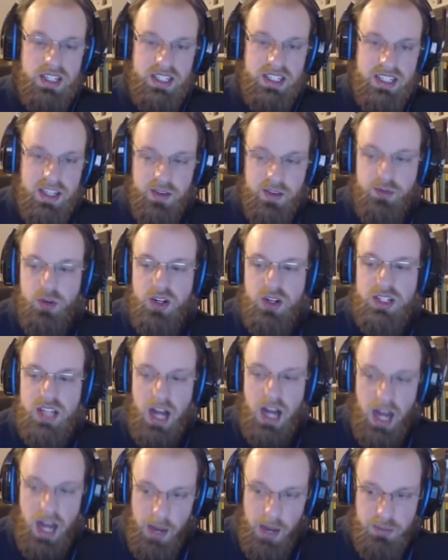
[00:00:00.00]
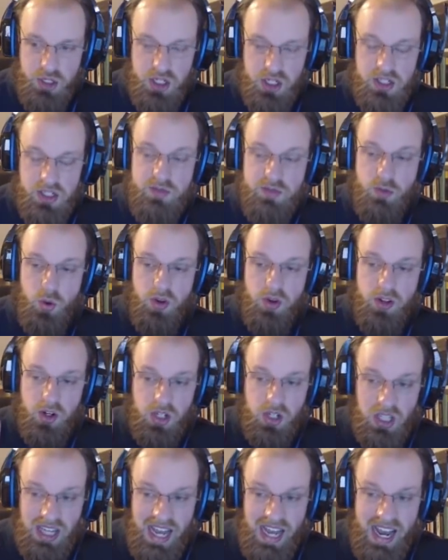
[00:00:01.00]
different options for their
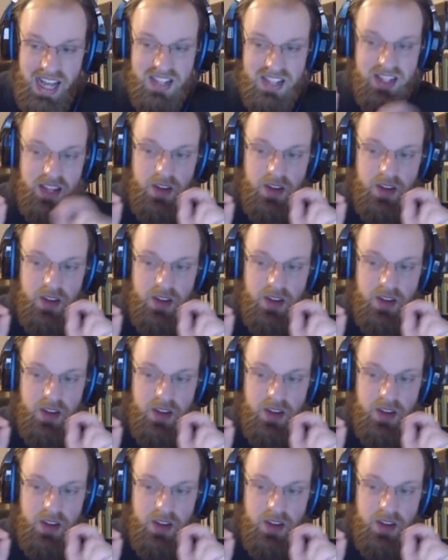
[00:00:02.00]
class and their